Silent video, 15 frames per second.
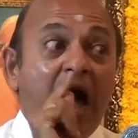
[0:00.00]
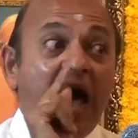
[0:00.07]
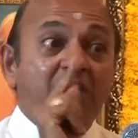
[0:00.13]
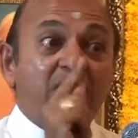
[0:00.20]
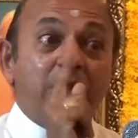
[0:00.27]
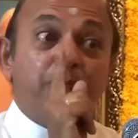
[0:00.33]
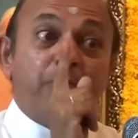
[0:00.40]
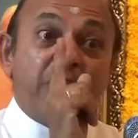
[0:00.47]
I
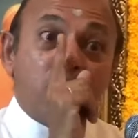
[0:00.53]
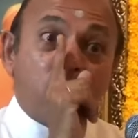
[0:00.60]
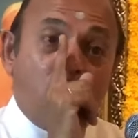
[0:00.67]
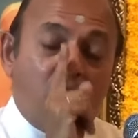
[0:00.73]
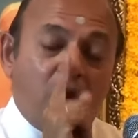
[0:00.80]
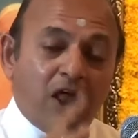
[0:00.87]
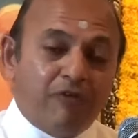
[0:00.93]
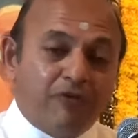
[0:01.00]
will prick
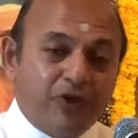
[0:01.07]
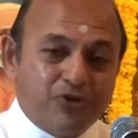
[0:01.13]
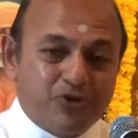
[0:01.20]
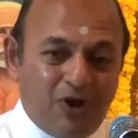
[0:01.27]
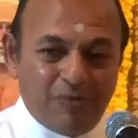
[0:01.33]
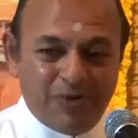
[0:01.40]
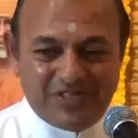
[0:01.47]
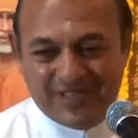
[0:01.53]
all of you,
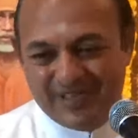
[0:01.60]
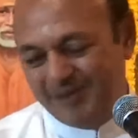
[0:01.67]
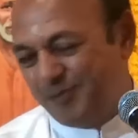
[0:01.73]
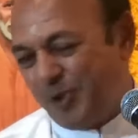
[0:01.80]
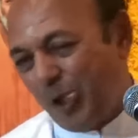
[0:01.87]
Swami said.